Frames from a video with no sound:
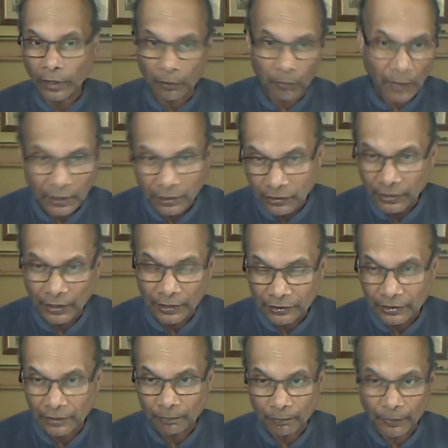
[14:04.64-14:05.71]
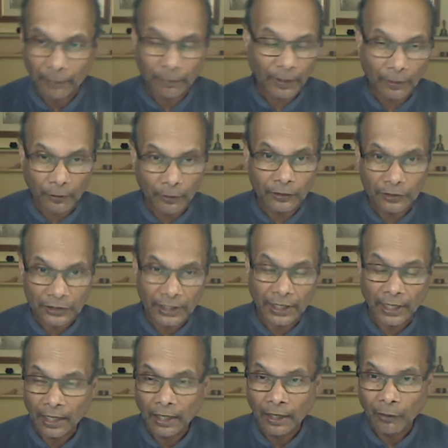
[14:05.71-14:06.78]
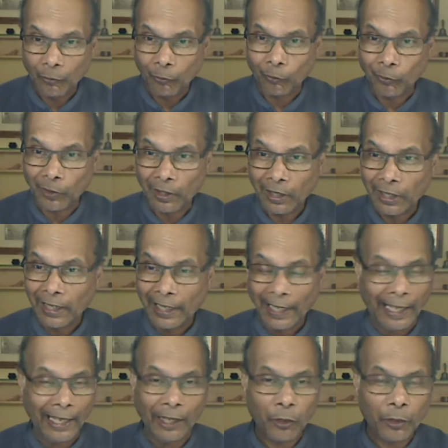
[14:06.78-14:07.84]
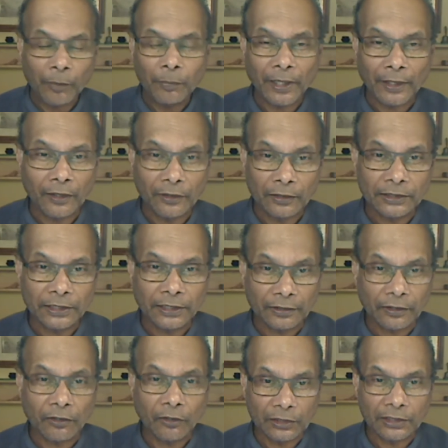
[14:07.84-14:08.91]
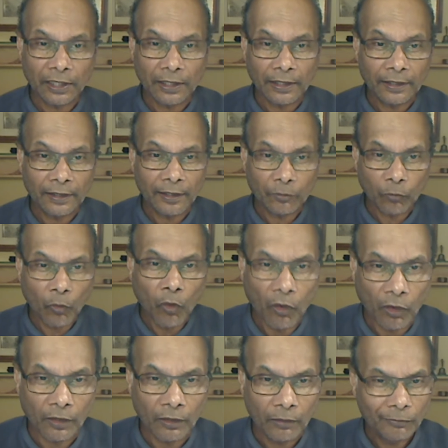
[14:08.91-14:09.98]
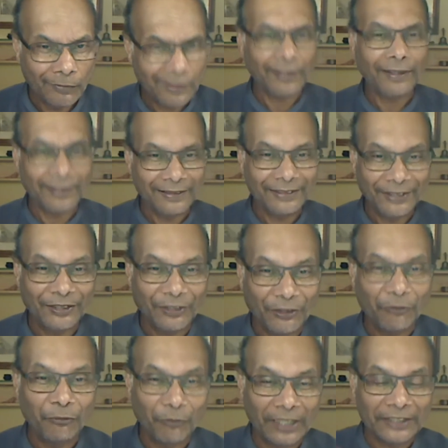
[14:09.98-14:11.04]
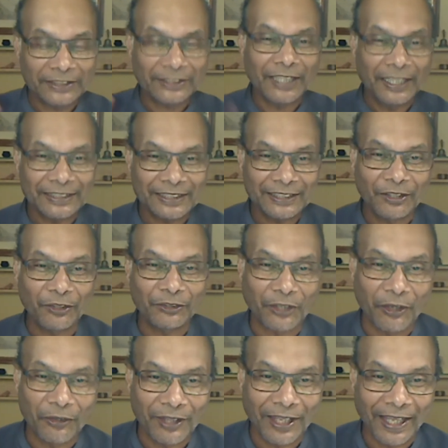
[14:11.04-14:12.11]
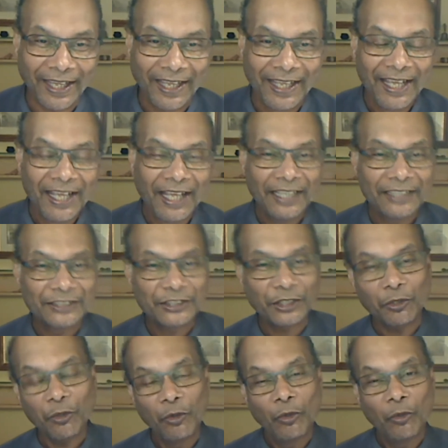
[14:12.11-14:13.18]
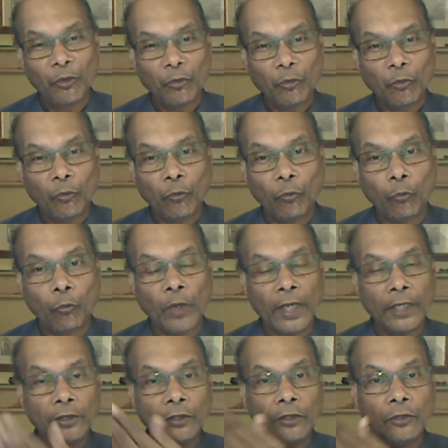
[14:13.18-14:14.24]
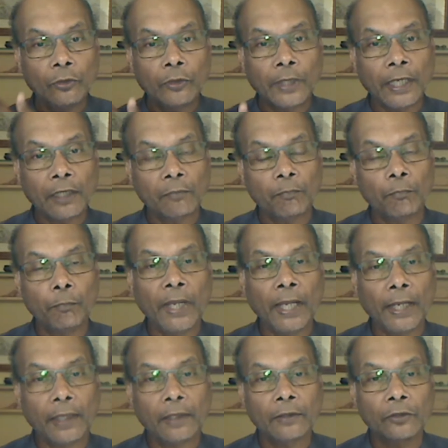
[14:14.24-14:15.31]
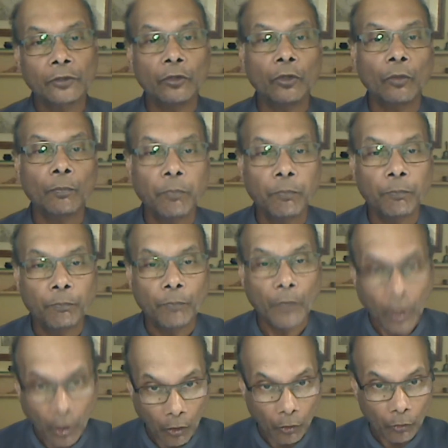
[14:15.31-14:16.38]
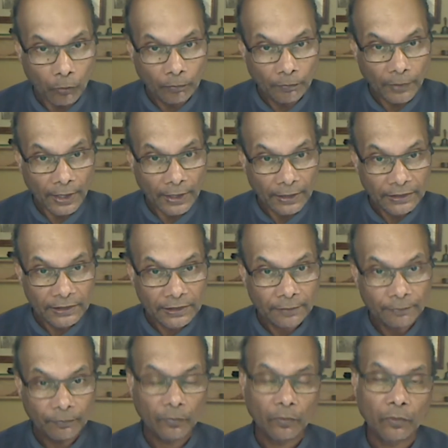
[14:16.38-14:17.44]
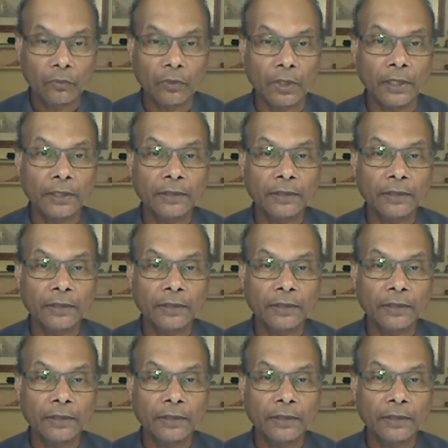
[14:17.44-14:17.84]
meditation, people are going to say, well, how am I going to sit cross-legged and walk? Well, let's not go there. So when you get back to your home base, right,